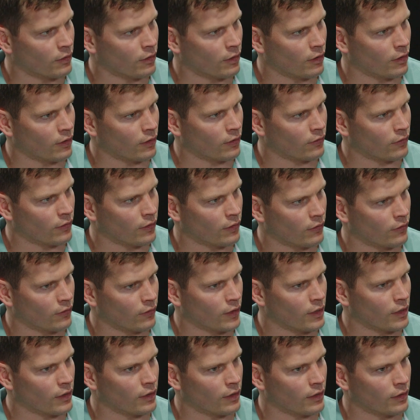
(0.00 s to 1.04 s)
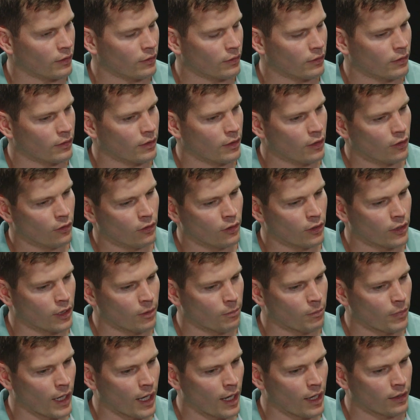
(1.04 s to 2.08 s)
Is there anything,
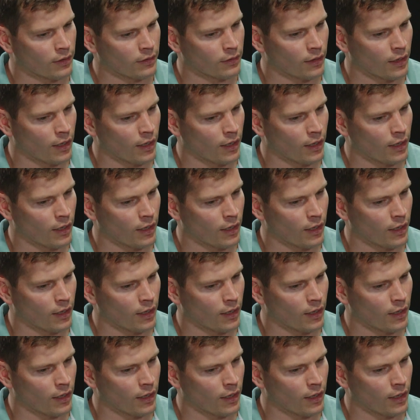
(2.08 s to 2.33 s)
looking back